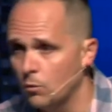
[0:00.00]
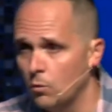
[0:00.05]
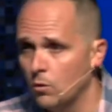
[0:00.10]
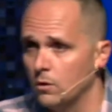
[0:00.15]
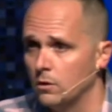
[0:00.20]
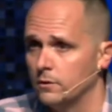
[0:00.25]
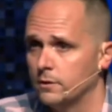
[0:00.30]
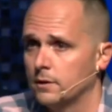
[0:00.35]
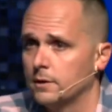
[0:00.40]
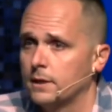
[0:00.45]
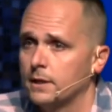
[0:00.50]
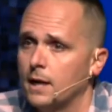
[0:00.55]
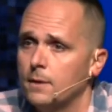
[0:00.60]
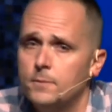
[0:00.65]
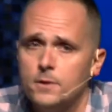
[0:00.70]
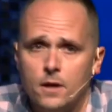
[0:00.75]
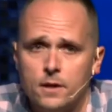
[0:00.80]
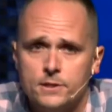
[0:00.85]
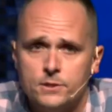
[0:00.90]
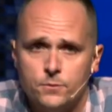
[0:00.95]
world. Can I
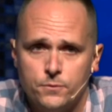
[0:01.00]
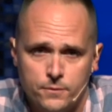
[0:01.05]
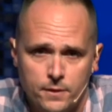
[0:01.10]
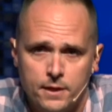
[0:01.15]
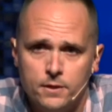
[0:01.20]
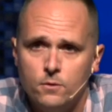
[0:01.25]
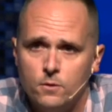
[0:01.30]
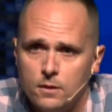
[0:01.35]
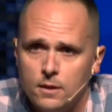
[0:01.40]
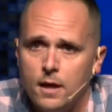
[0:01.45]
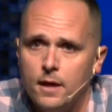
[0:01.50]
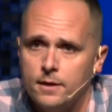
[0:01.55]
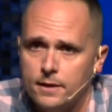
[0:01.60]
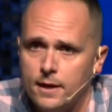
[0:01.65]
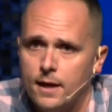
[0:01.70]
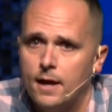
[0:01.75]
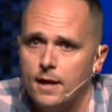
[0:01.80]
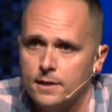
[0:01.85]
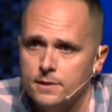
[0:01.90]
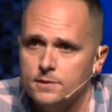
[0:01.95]
be honest with you? I know a lot of
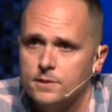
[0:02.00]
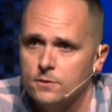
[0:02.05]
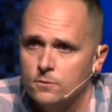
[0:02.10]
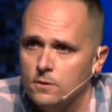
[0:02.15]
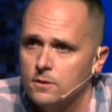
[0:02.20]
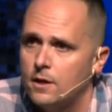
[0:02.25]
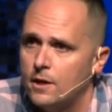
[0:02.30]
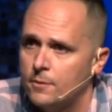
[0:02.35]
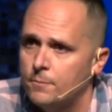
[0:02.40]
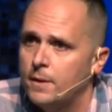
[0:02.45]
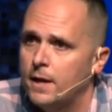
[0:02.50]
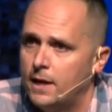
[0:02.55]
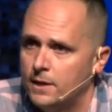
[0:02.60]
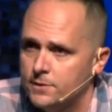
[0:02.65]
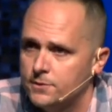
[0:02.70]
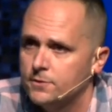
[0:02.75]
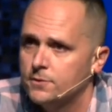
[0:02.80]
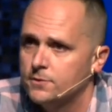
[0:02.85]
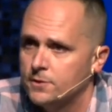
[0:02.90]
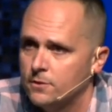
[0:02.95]
guys, I know a lot of
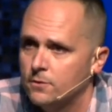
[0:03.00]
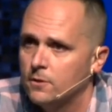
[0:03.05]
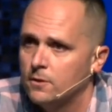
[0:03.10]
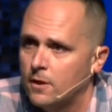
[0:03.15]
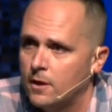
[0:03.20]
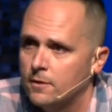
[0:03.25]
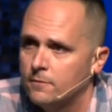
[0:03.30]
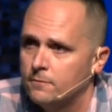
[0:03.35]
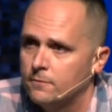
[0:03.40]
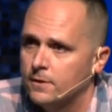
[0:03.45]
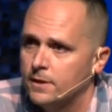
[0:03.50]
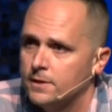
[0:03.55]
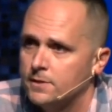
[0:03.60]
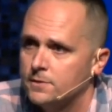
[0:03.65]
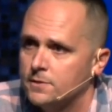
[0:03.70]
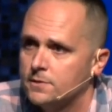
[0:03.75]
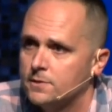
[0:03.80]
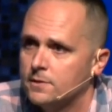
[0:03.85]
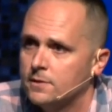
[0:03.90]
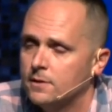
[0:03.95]
pastors, I know a lot of
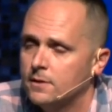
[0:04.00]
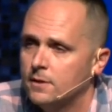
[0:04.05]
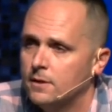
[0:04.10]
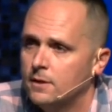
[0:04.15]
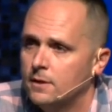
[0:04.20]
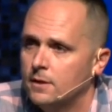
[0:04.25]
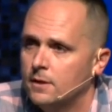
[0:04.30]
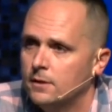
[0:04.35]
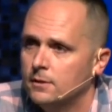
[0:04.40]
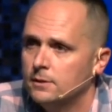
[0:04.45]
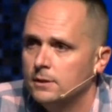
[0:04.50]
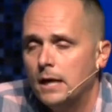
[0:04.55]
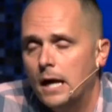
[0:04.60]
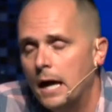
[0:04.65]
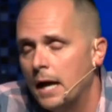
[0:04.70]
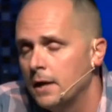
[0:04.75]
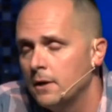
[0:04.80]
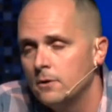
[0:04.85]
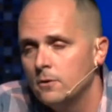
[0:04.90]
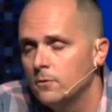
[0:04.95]
friends.
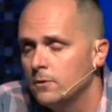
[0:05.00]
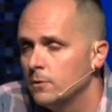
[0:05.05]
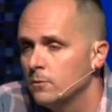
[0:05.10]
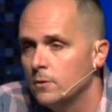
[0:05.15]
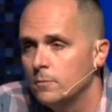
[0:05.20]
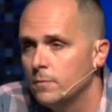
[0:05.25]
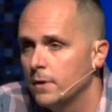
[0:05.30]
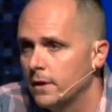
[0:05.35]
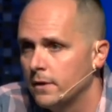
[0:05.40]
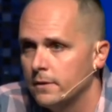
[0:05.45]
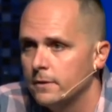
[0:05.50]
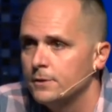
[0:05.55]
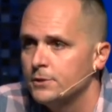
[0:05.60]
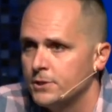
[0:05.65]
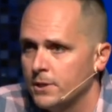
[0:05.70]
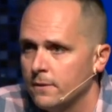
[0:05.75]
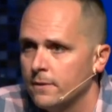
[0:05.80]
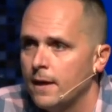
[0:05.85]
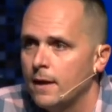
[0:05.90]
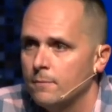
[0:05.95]
I don't know anyone better to
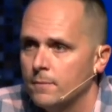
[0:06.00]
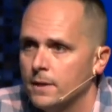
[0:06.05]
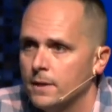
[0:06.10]
share that